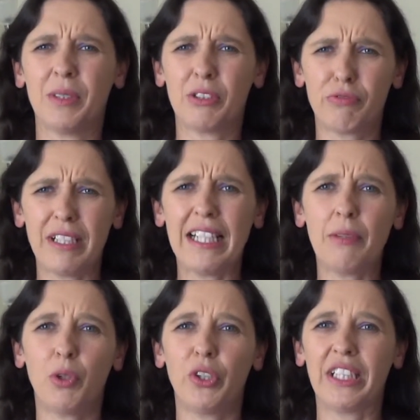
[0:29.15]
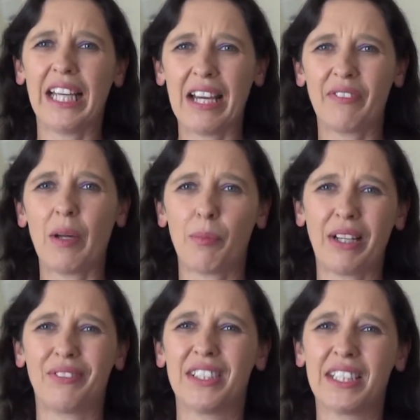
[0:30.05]
But it's really important that you have that
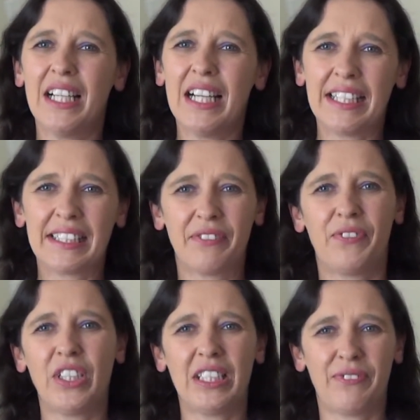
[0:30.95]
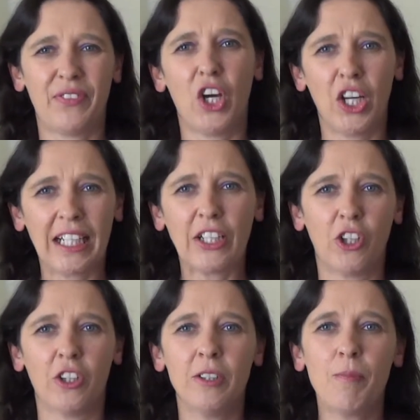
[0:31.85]
breakfast as early
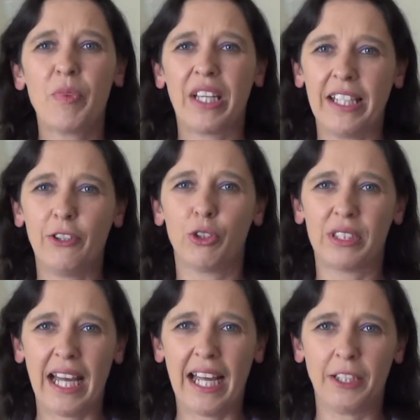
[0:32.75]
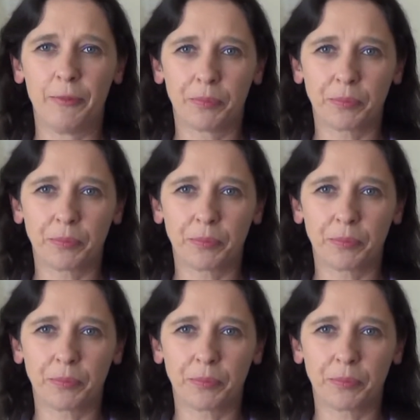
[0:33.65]
on in your day.